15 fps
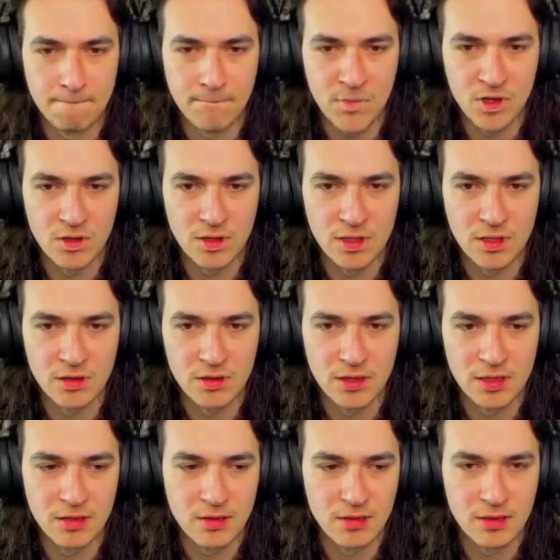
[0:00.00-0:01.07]
Alright,
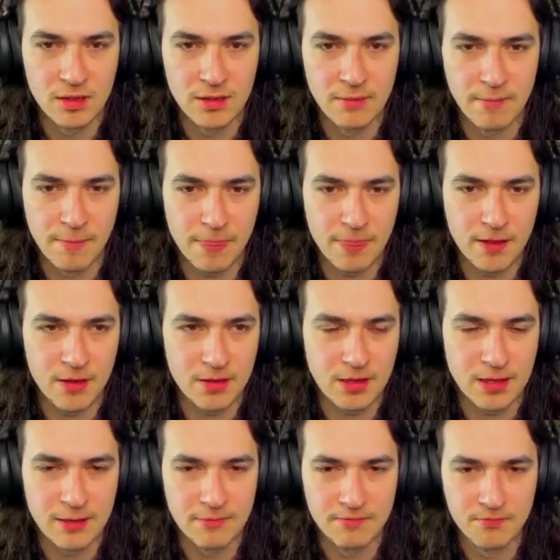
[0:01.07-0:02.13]
alright, alright.
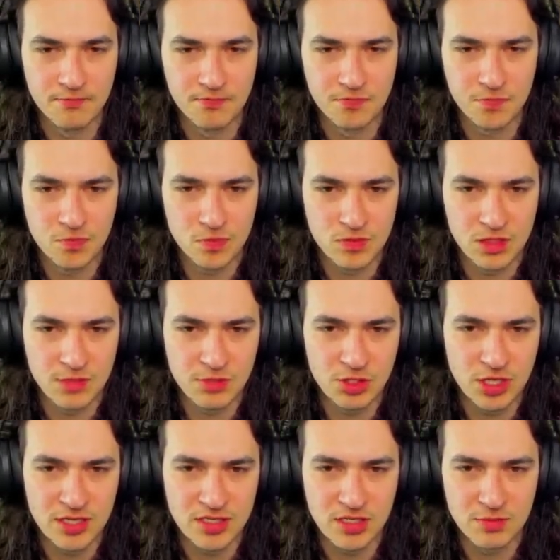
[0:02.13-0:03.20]
Okay. Let me
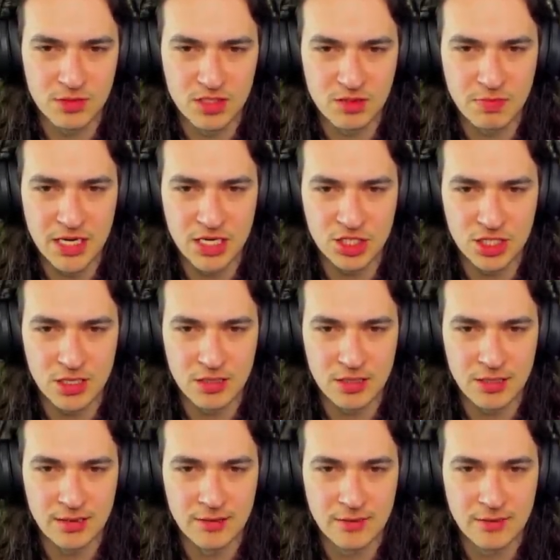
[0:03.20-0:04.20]
try some of this magic on you.